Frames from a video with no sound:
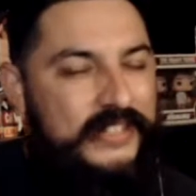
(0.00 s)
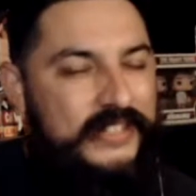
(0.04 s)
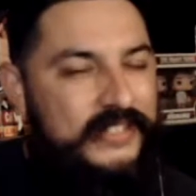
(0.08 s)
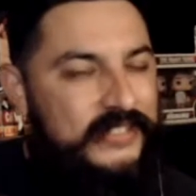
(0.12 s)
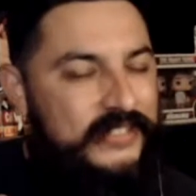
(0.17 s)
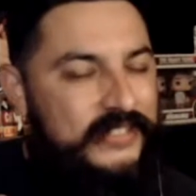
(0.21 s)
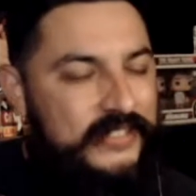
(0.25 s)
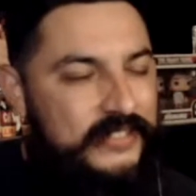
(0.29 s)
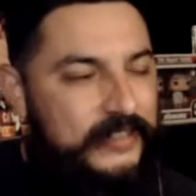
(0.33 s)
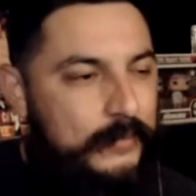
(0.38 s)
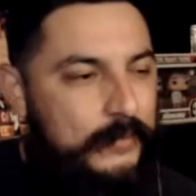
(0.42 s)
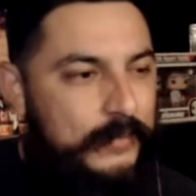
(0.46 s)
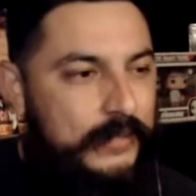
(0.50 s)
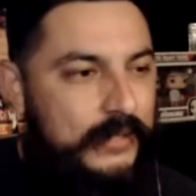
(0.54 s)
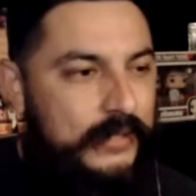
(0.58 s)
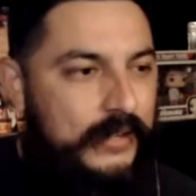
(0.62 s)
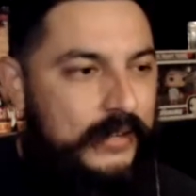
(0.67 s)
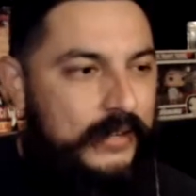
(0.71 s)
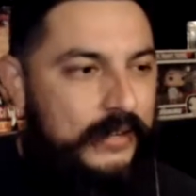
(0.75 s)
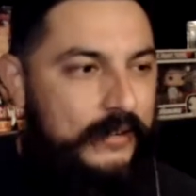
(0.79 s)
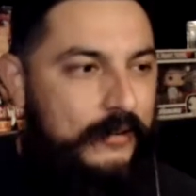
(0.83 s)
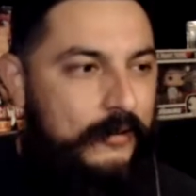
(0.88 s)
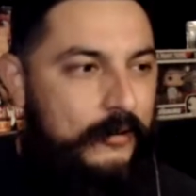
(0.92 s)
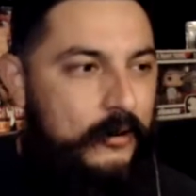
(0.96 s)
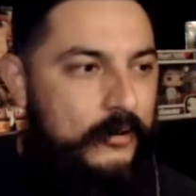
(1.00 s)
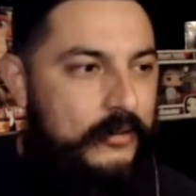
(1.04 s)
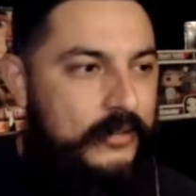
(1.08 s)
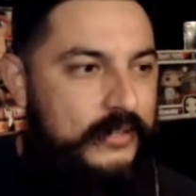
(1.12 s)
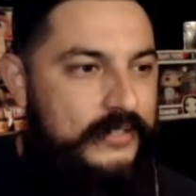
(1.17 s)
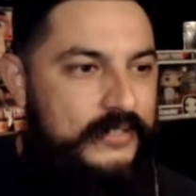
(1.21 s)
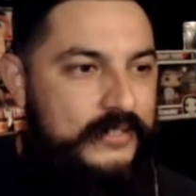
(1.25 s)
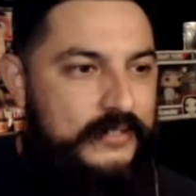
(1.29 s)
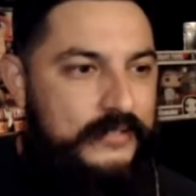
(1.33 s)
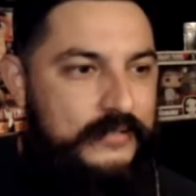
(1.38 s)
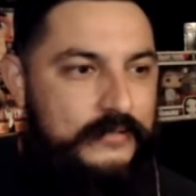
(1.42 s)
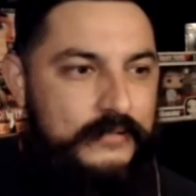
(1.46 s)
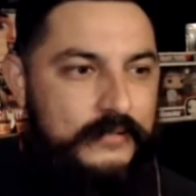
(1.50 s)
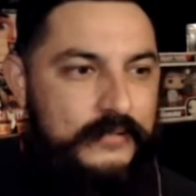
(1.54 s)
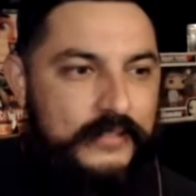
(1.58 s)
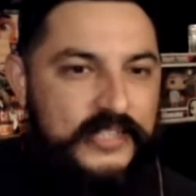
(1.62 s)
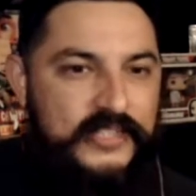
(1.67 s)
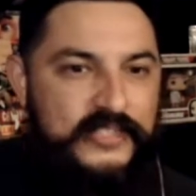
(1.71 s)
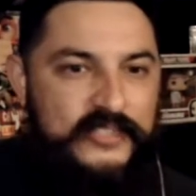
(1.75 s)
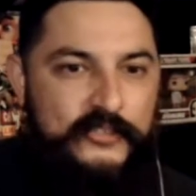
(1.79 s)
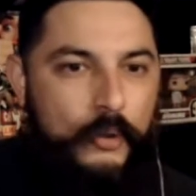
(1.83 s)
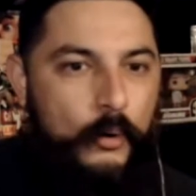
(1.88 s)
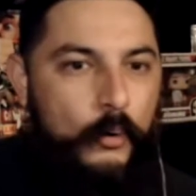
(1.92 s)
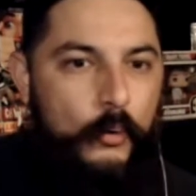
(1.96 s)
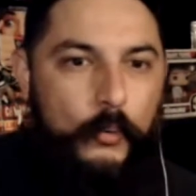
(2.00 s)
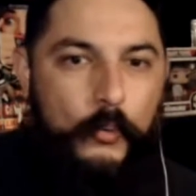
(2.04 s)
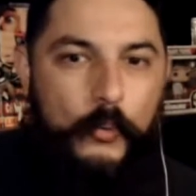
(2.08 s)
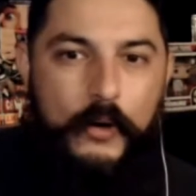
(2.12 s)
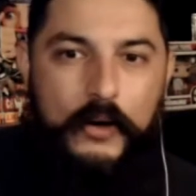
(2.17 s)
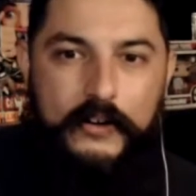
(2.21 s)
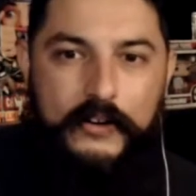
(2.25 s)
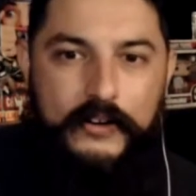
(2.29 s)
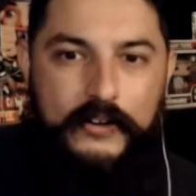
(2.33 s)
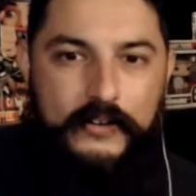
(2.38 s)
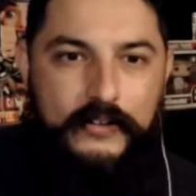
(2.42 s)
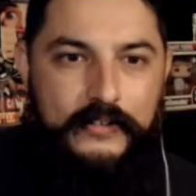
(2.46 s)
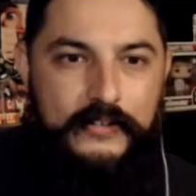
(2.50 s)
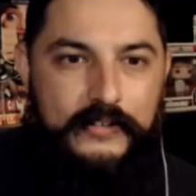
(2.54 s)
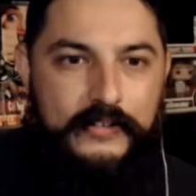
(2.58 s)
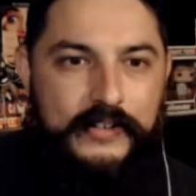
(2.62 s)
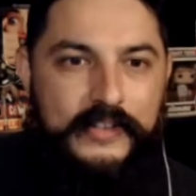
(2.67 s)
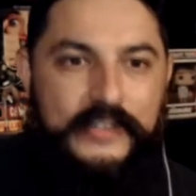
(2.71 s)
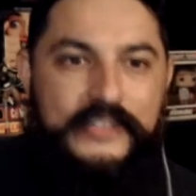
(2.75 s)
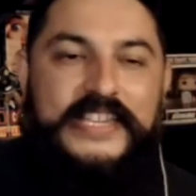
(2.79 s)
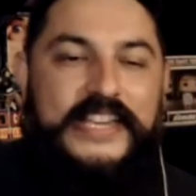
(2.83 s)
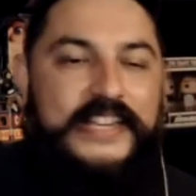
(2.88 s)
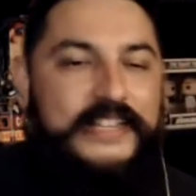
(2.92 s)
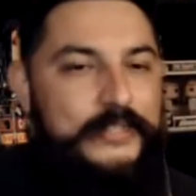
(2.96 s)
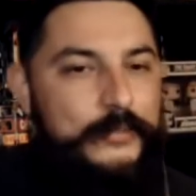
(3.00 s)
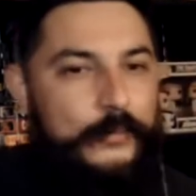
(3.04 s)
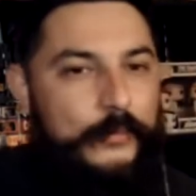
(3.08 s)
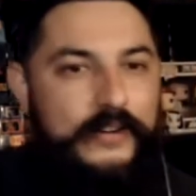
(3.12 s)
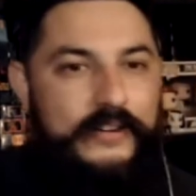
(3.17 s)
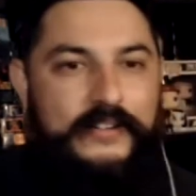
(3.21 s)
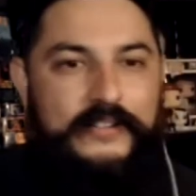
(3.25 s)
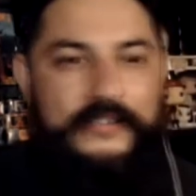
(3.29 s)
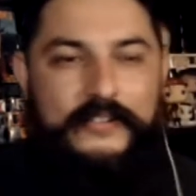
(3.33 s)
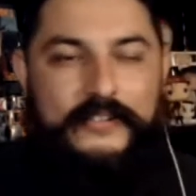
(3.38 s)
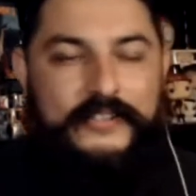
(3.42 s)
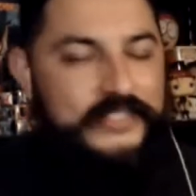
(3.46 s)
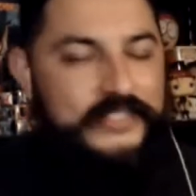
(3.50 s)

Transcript: She says something like, "Oh, this is old water. Weird. Yeah, it tastes weird," or